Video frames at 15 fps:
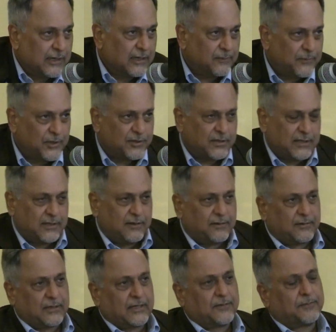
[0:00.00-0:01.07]
LP Sen
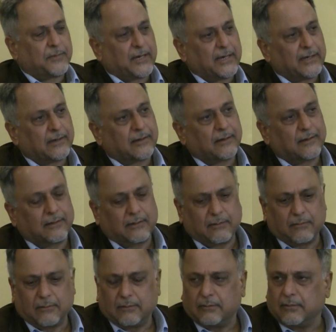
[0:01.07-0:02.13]
says back,
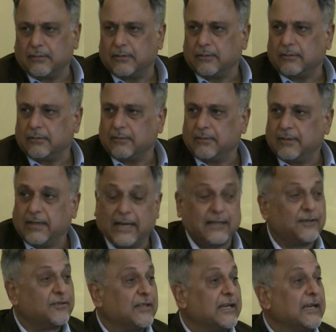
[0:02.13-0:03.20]

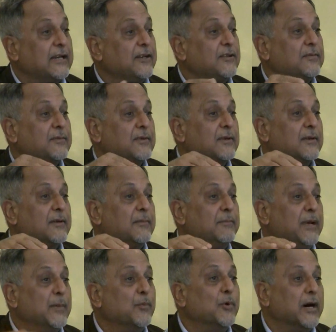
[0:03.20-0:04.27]
and it's there in his
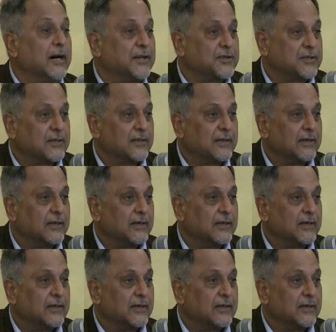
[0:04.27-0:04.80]
memoirs,